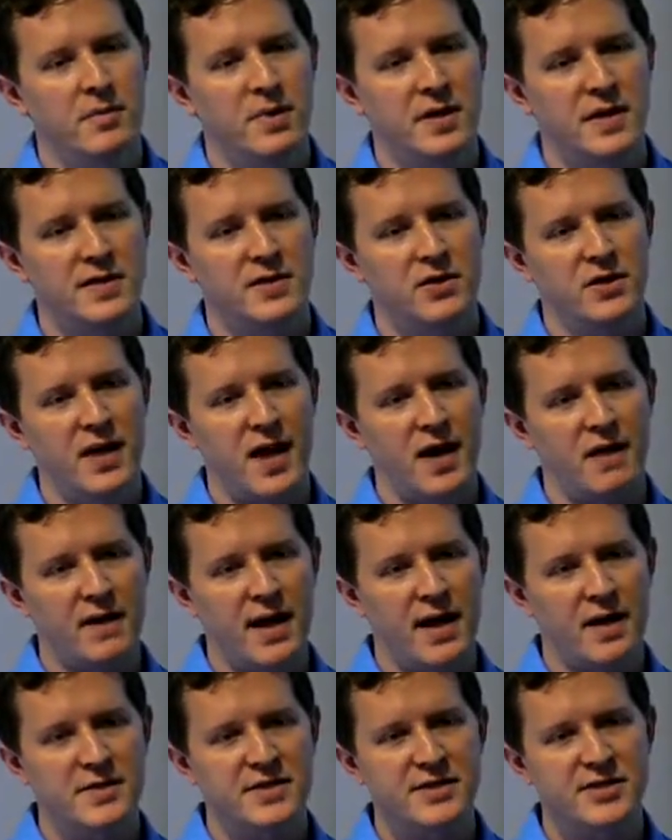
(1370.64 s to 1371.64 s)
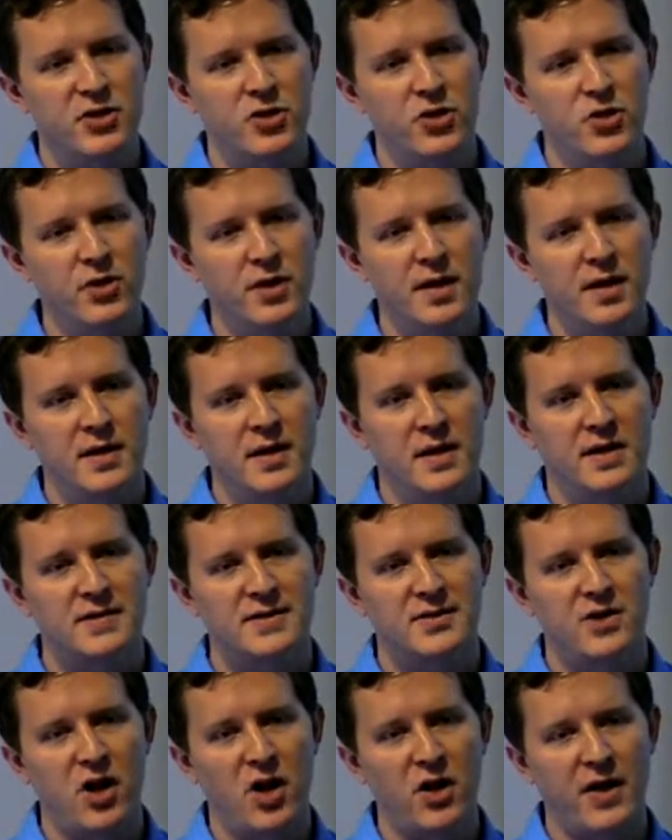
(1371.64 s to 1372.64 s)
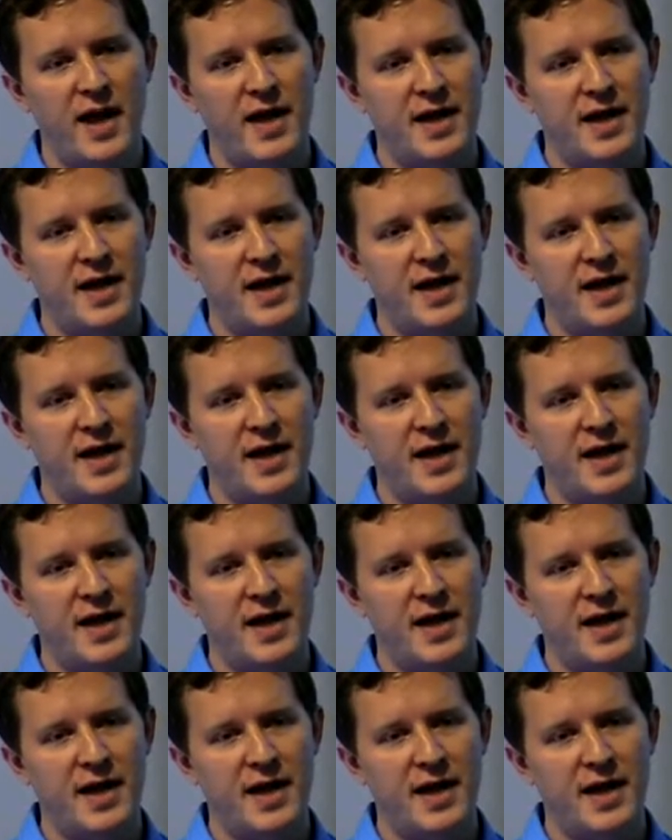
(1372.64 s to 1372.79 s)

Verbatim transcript: because you're not allowed to install